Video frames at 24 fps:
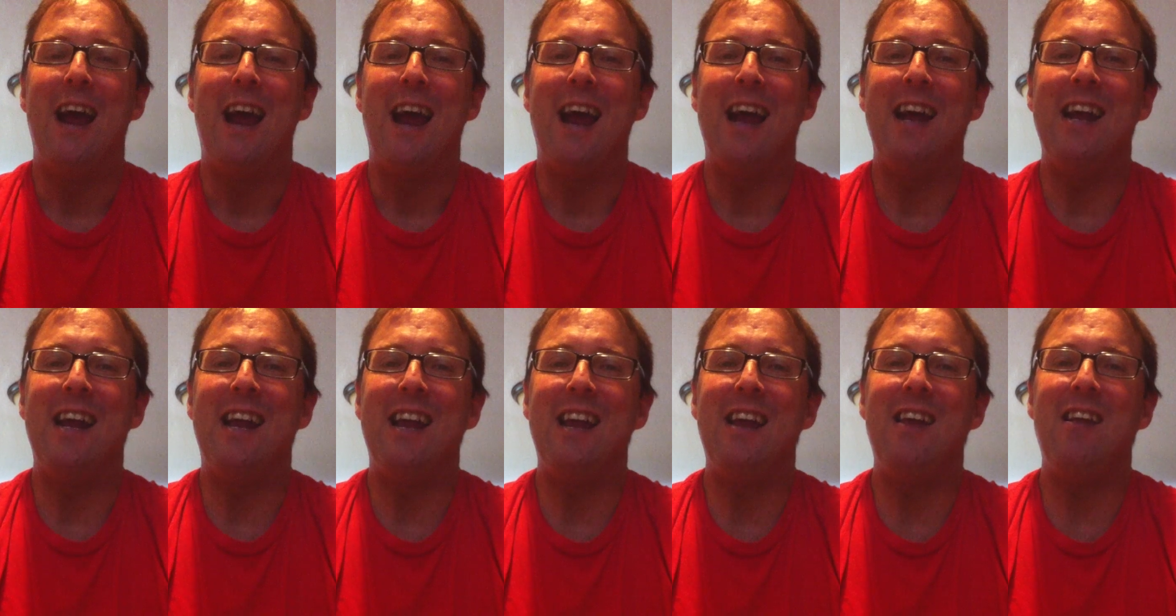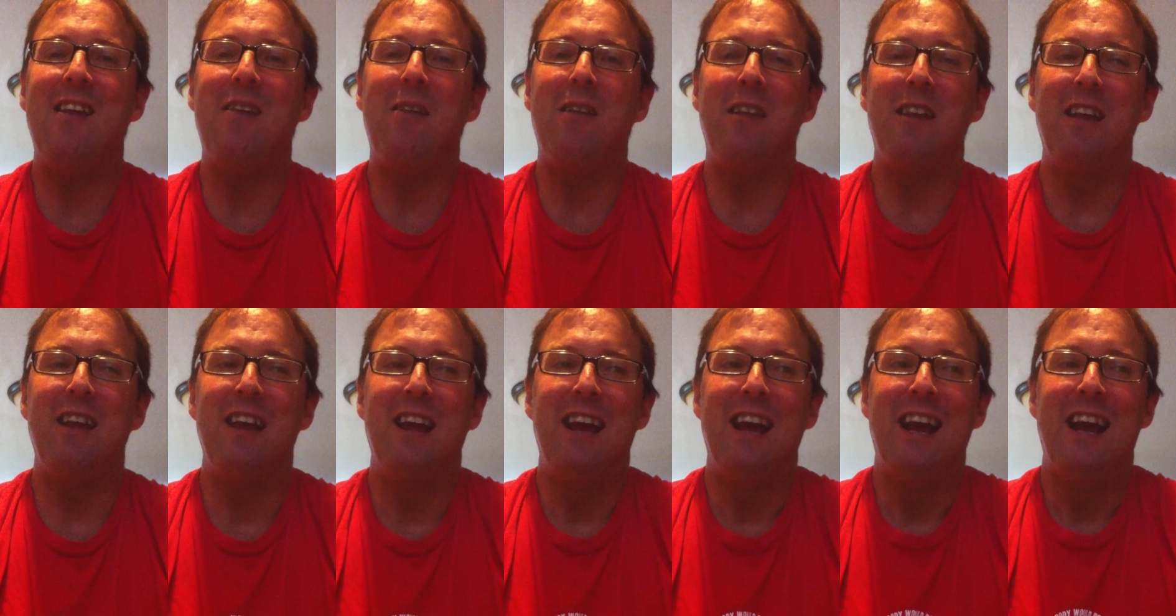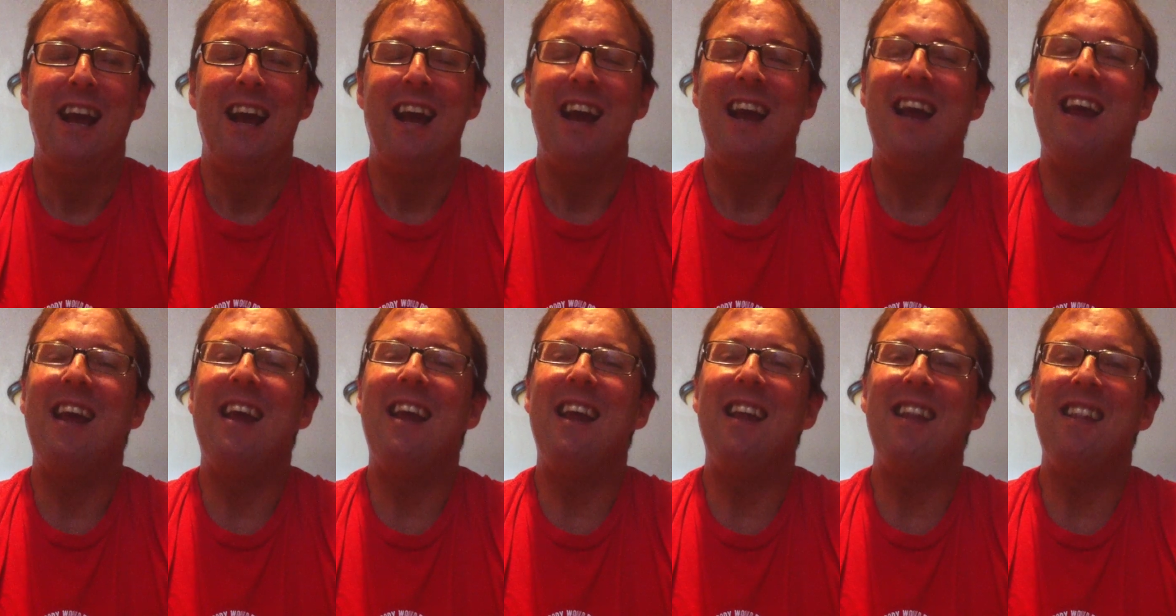And he
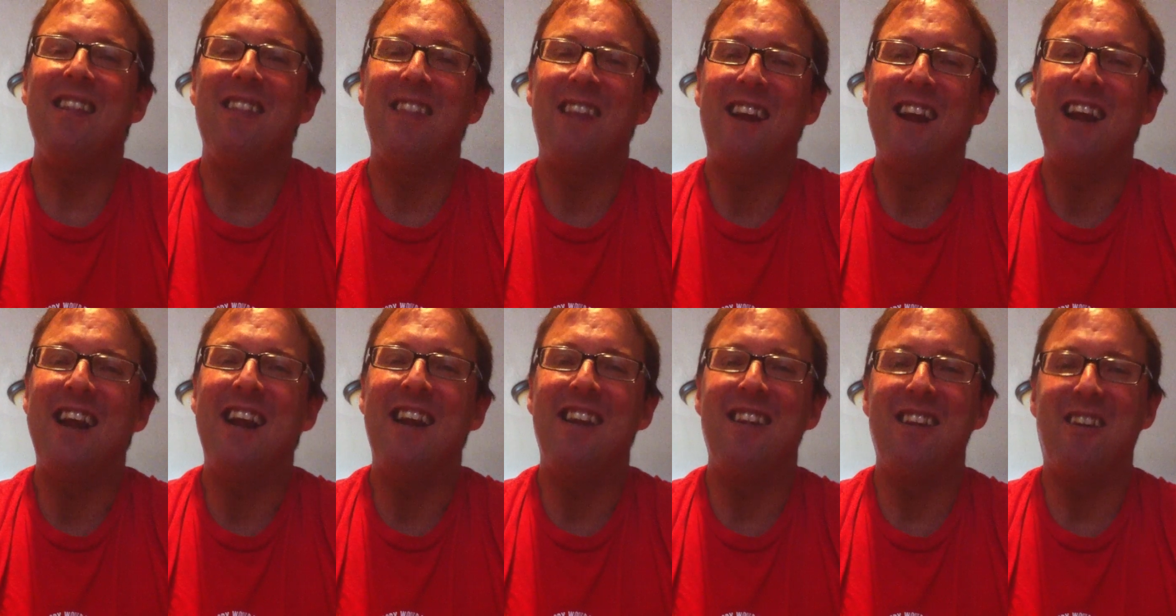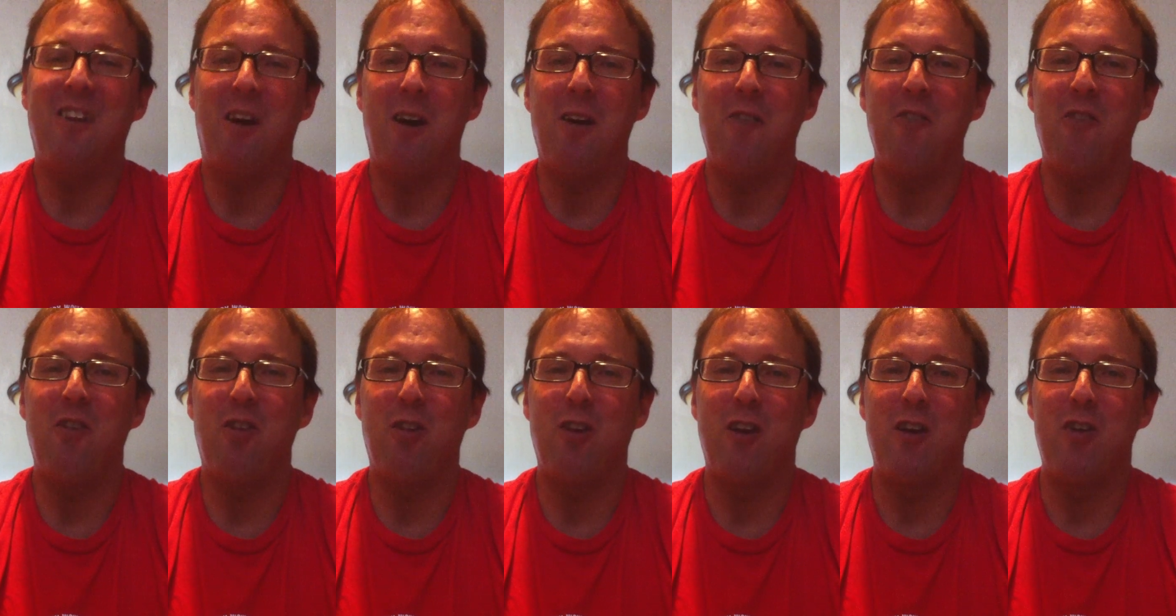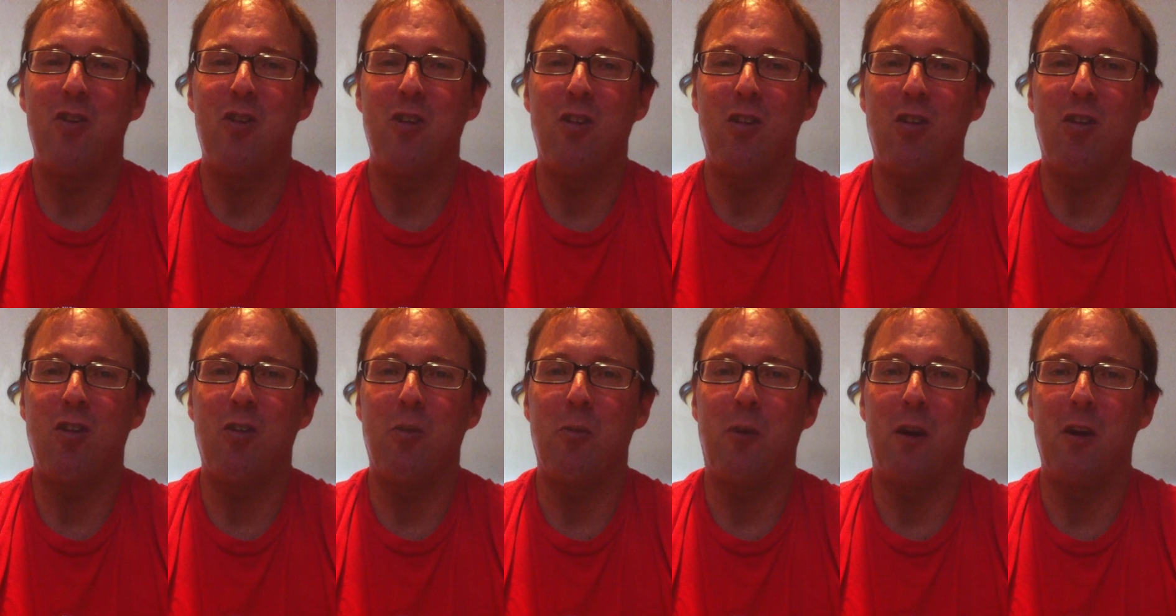liked the conversation
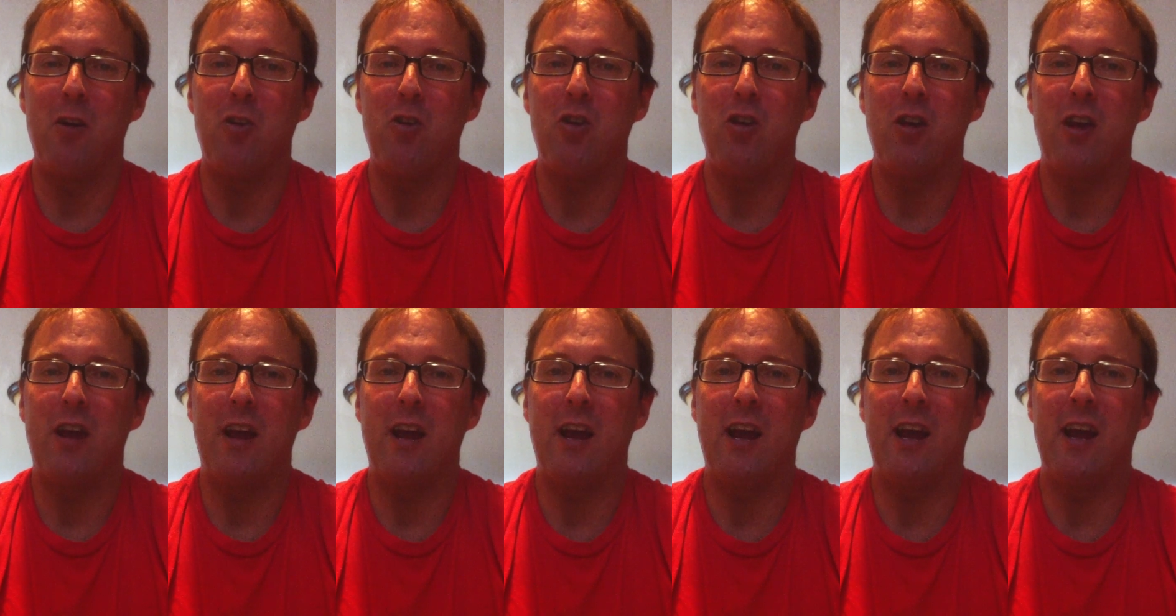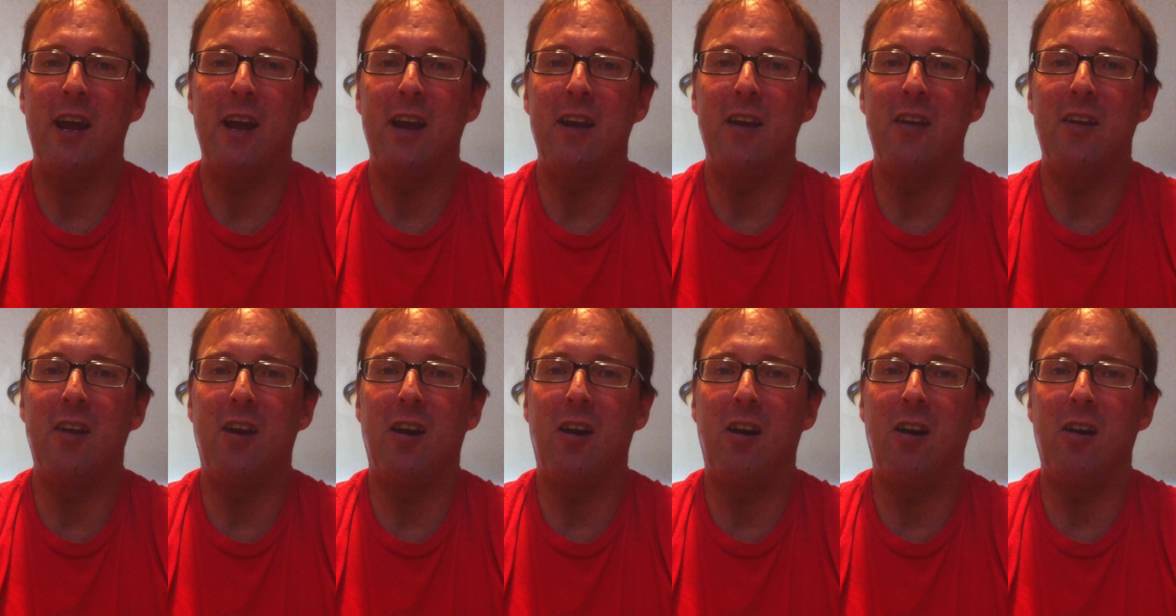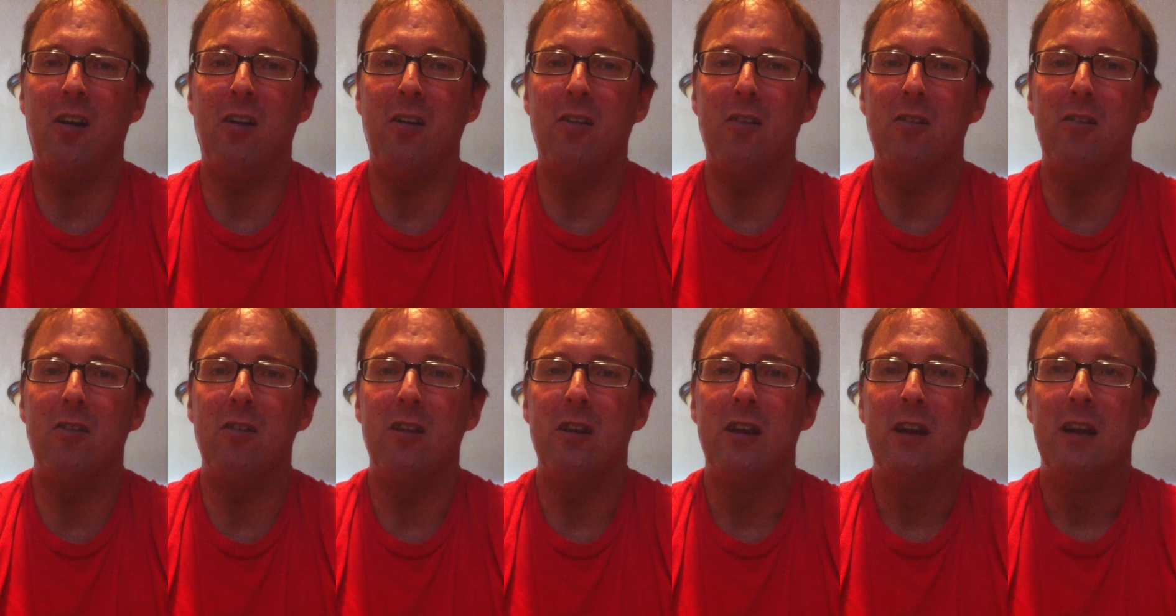so much and
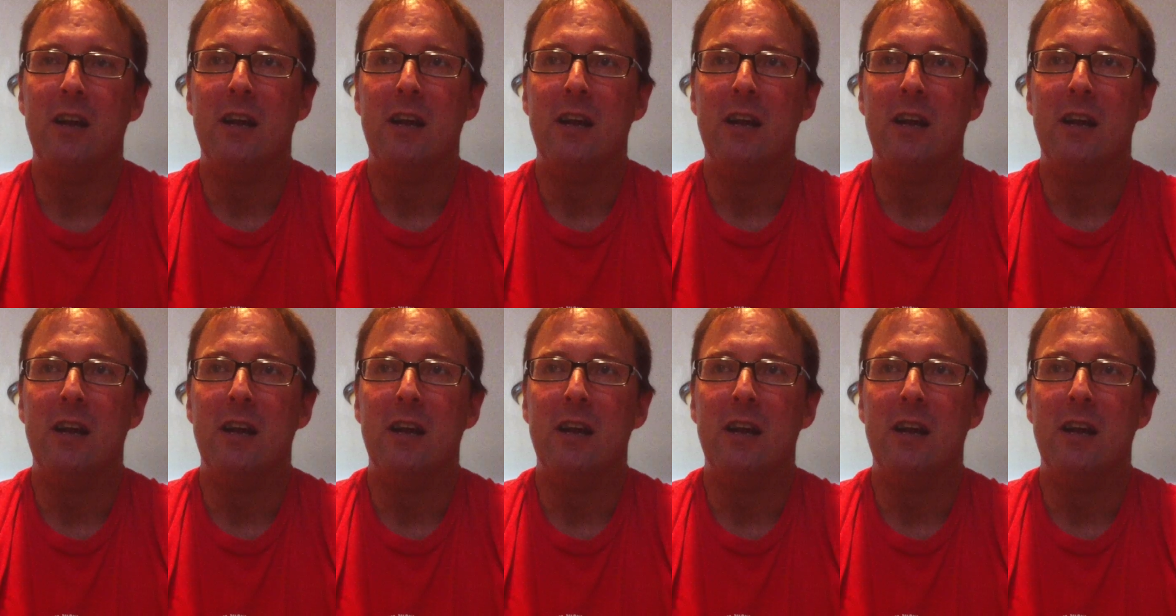our